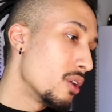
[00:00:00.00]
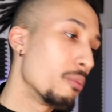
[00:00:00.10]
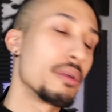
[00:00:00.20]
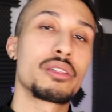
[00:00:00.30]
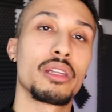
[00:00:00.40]

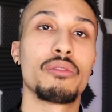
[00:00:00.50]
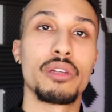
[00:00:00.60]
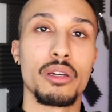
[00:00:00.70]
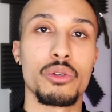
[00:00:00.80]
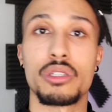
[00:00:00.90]
Don't miss any
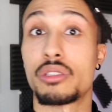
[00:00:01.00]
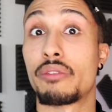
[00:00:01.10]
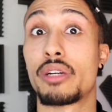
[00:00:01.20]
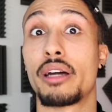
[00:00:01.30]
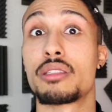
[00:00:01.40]
videos because
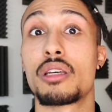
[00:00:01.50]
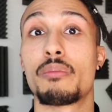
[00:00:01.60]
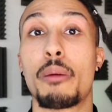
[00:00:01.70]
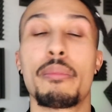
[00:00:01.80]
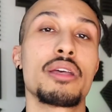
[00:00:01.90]
I've got
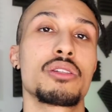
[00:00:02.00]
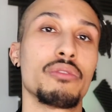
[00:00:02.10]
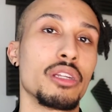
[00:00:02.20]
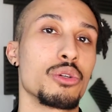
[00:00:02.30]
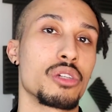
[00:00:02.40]
some
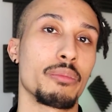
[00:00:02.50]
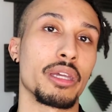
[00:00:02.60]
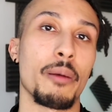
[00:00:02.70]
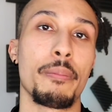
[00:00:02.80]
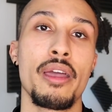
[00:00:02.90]
amazing videos
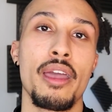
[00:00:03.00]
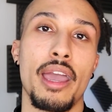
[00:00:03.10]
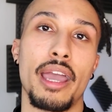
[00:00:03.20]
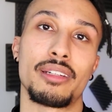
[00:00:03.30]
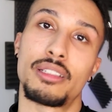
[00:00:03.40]
coming up
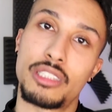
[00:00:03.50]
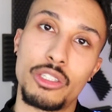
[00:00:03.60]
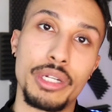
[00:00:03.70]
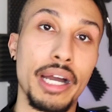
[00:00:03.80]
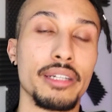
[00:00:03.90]
and I'll
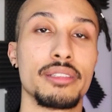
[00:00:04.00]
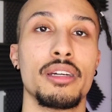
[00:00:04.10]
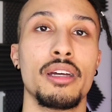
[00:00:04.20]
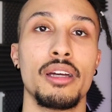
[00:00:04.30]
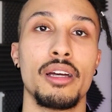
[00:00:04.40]
see you
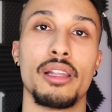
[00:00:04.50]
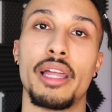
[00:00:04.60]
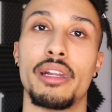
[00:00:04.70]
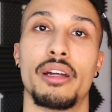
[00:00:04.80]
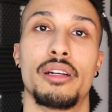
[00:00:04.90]
guys
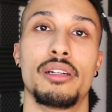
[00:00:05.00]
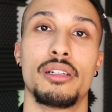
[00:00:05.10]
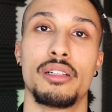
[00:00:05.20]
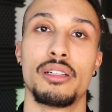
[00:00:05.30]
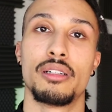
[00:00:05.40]
later.
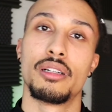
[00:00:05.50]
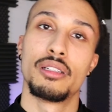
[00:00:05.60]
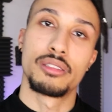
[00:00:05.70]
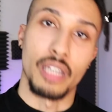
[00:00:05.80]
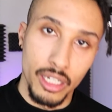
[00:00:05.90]

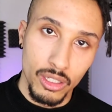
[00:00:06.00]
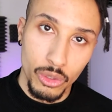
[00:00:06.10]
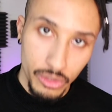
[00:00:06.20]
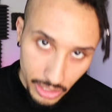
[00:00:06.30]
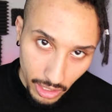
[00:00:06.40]

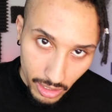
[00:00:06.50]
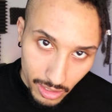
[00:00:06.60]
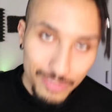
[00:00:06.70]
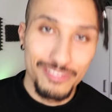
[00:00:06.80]
Sayonara.